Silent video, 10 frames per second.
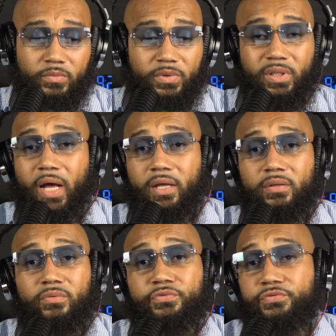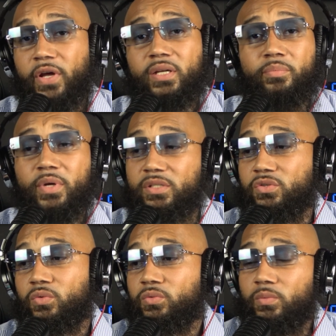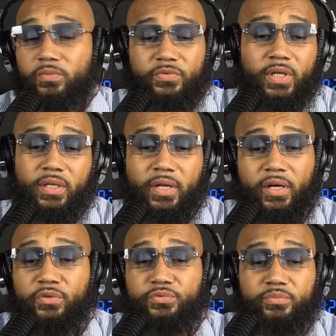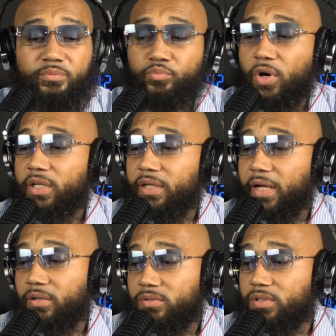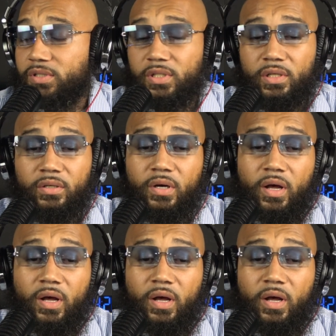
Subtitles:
Like fake mental fucking health breakdowns and shit.